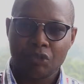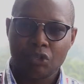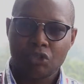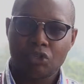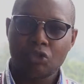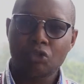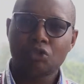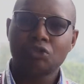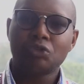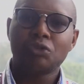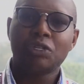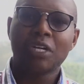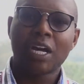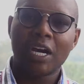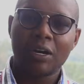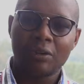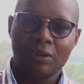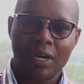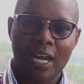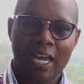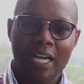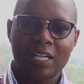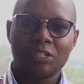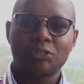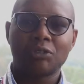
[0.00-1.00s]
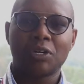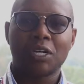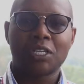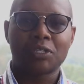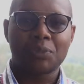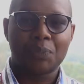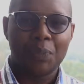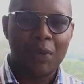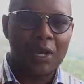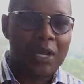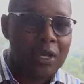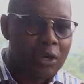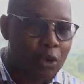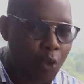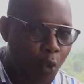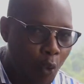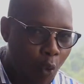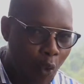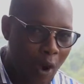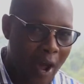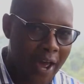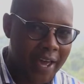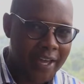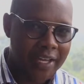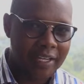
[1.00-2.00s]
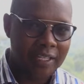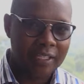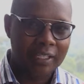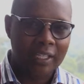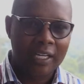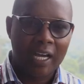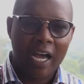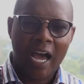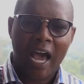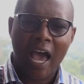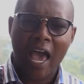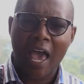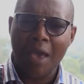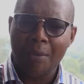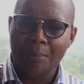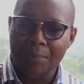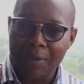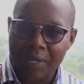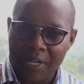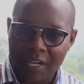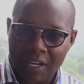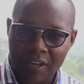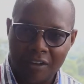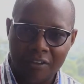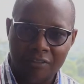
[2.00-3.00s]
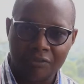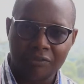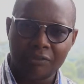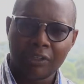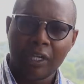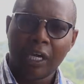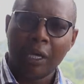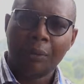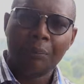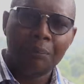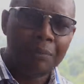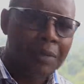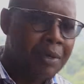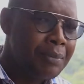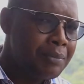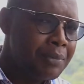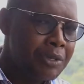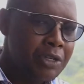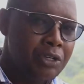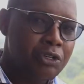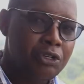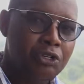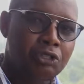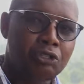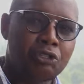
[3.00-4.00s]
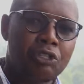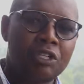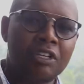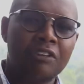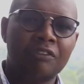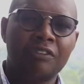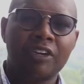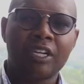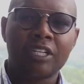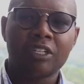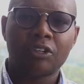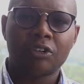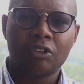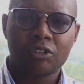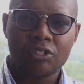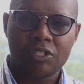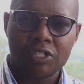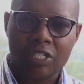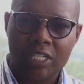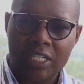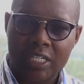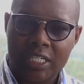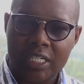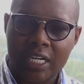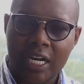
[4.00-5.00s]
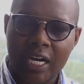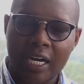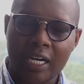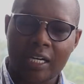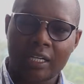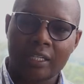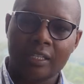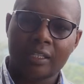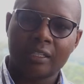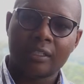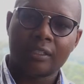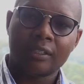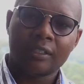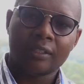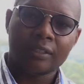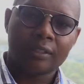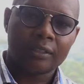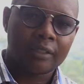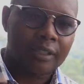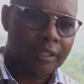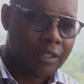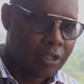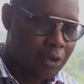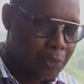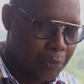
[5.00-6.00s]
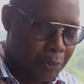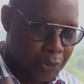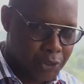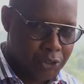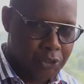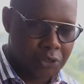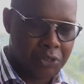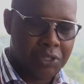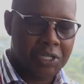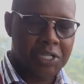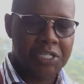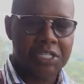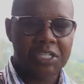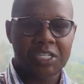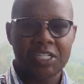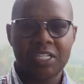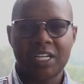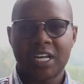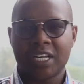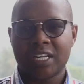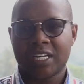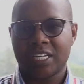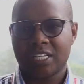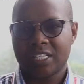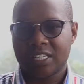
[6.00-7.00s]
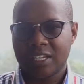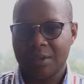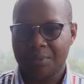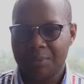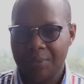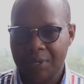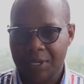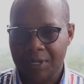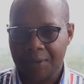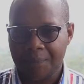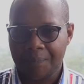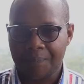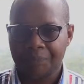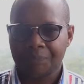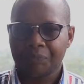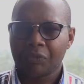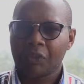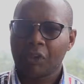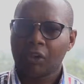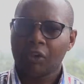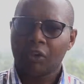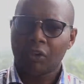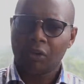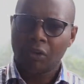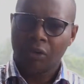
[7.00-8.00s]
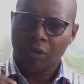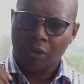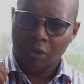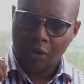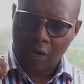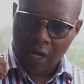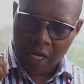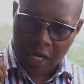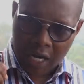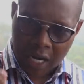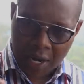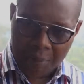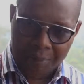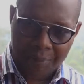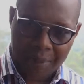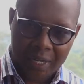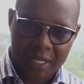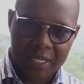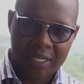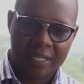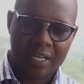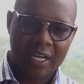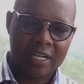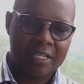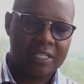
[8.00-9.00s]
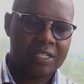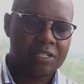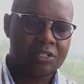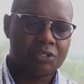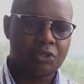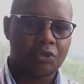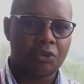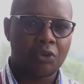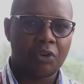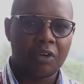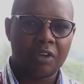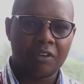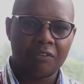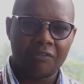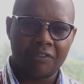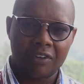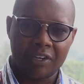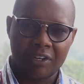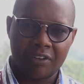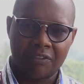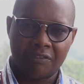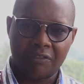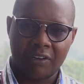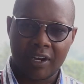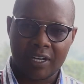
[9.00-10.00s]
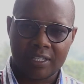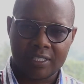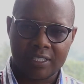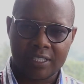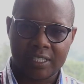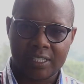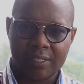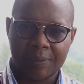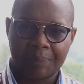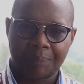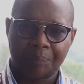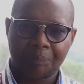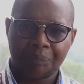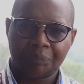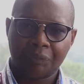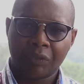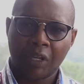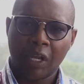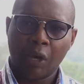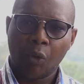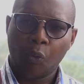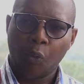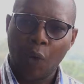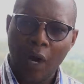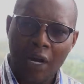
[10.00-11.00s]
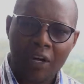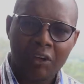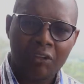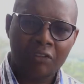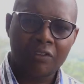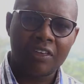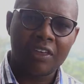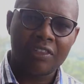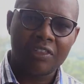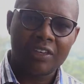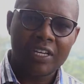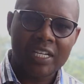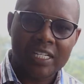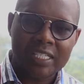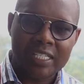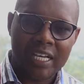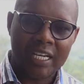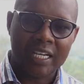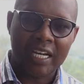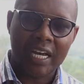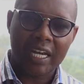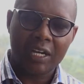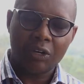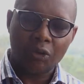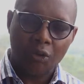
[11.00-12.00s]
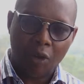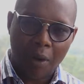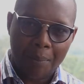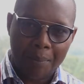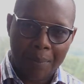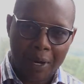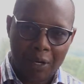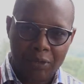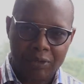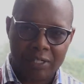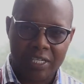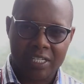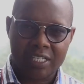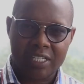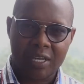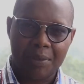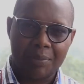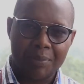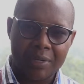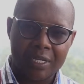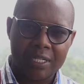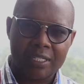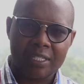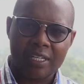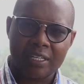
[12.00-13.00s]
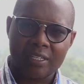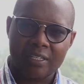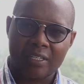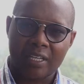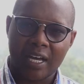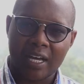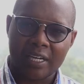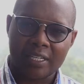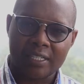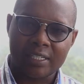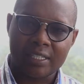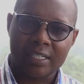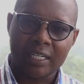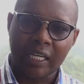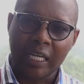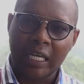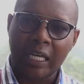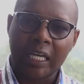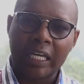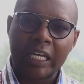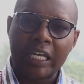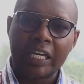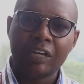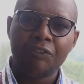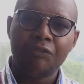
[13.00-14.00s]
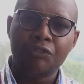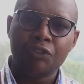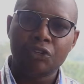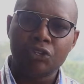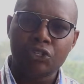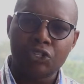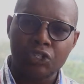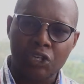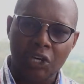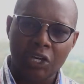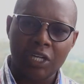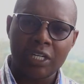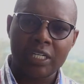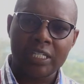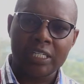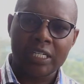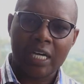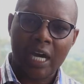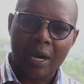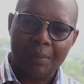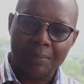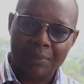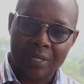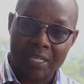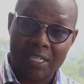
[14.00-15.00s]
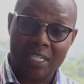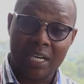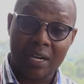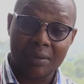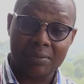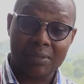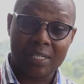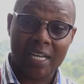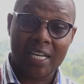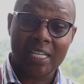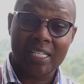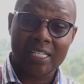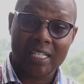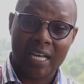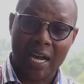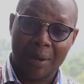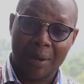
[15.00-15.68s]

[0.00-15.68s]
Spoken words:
So today I would like to explain why I believe maybe you should even consider an opportunity in an SME or a company that is growing very fast. One of the things that I know about SMEs is that if you join a medium-sized